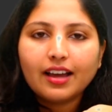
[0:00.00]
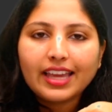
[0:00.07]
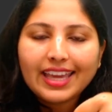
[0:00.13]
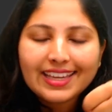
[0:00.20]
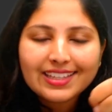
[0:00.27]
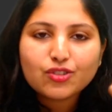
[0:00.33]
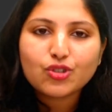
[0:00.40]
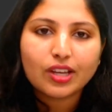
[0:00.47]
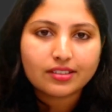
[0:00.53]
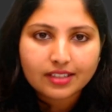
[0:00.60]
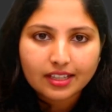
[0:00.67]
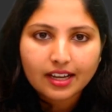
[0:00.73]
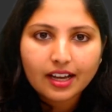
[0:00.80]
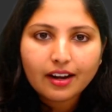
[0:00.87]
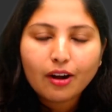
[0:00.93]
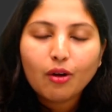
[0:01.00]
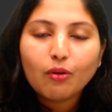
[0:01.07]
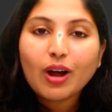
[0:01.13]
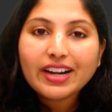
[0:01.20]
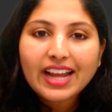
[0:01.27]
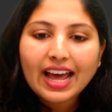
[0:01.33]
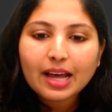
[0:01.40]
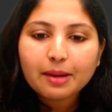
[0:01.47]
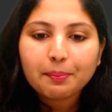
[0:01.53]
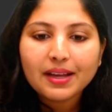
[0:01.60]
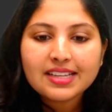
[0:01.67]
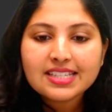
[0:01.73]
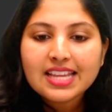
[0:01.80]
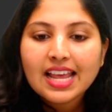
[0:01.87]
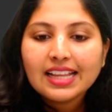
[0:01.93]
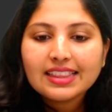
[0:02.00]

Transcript: each other, what happens?